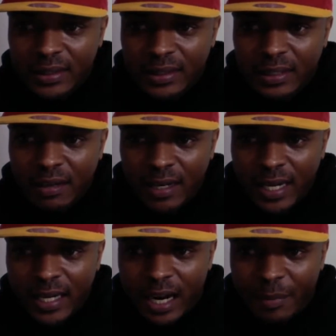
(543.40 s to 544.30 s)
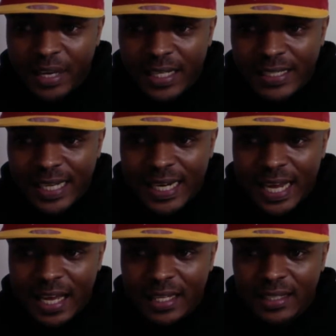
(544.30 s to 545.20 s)
Oh, they coming. He's in
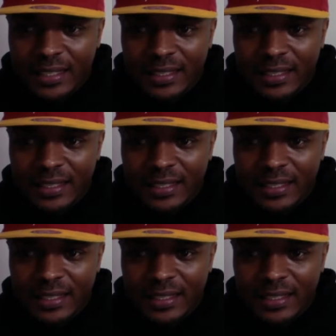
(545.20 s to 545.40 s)
it.